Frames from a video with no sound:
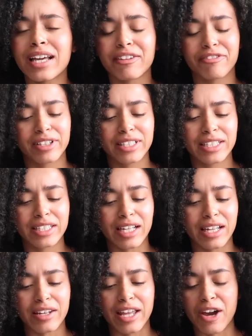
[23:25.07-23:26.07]
I feel
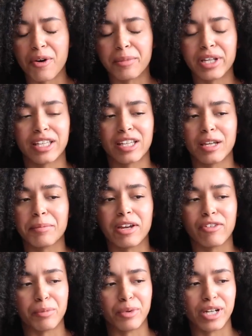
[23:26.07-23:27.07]
like now picking up
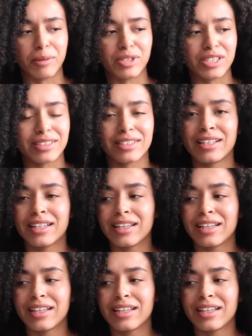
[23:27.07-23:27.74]
every book, I'm just